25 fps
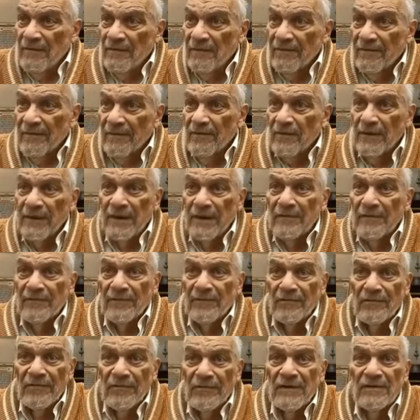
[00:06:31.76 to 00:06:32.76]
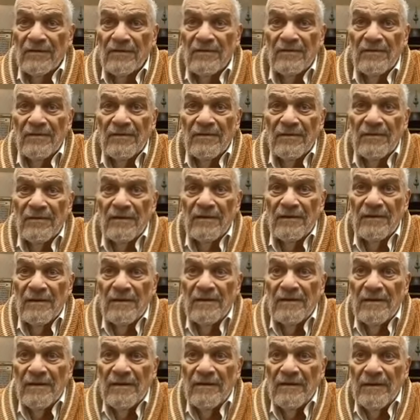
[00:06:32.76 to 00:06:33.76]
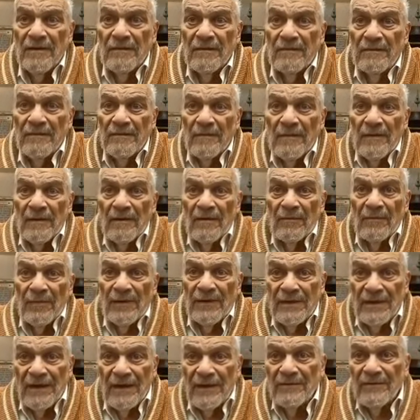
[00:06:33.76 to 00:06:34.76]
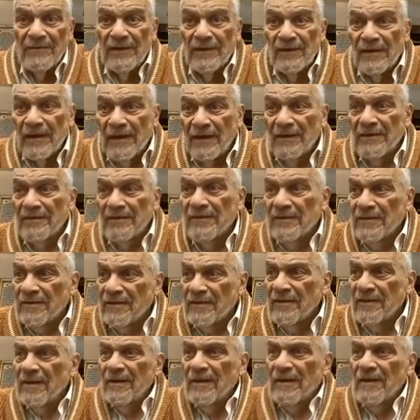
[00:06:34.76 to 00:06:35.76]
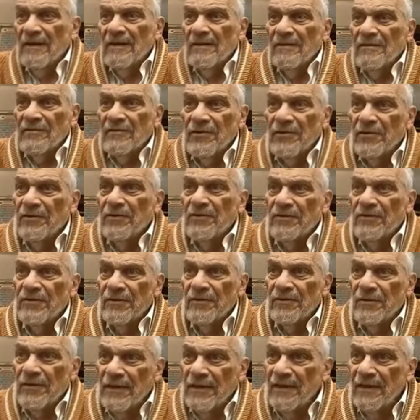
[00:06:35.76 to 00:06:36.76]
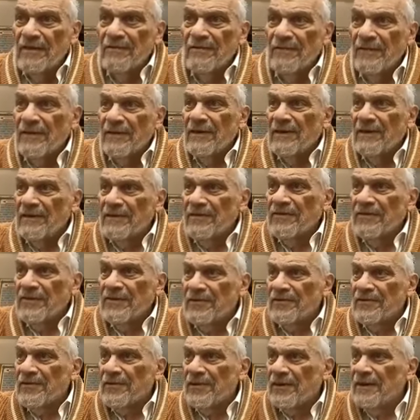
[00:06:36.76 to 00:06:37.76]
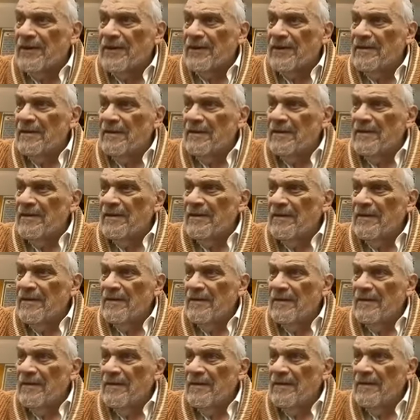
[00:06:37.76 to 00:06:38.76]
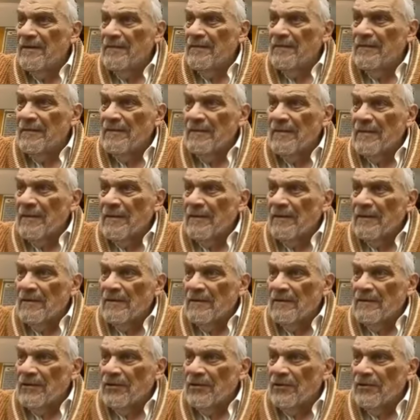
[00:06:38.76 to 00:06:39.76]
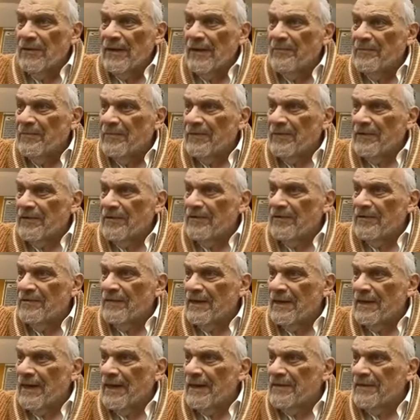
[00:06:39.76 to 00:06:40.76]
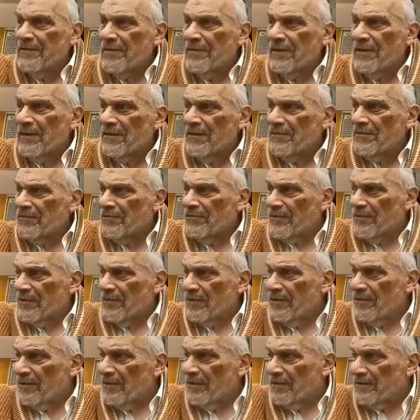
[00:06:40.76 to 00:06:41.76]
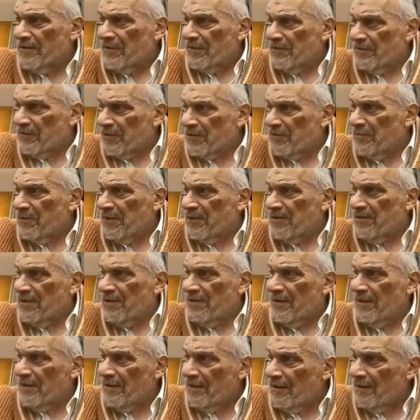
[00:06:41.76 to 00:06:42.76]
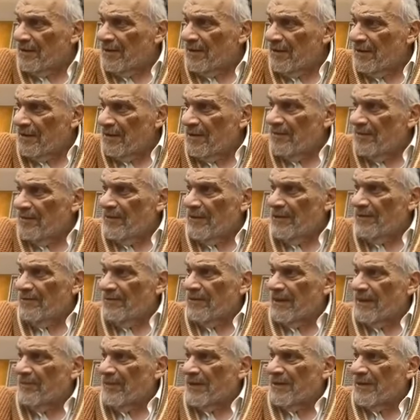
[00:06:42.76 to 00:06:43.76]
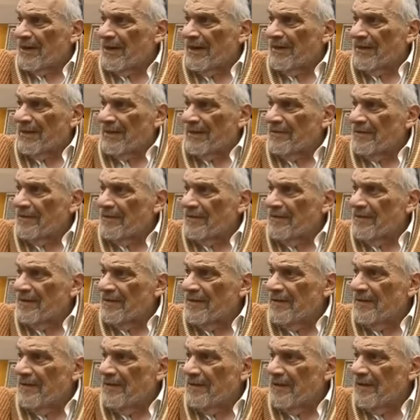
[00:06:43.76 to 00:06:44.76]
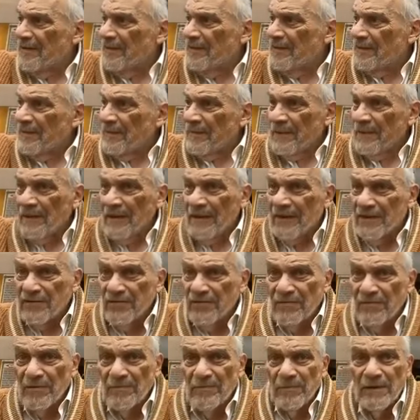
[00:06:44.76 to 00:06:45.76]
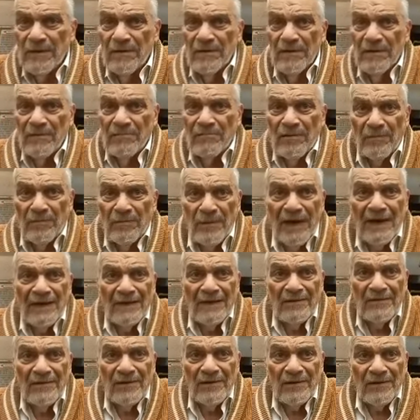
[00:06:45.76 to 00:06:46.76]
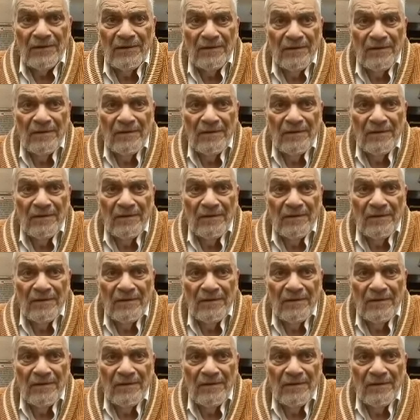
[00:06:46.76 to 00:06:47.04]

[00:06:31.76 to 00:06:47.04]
for whatever reasons, but nevertheless, Jews who live in Eretz Yisrael should observe the agricultural laws of Shemitah Mid Rabbanan as a rabbinic reminder.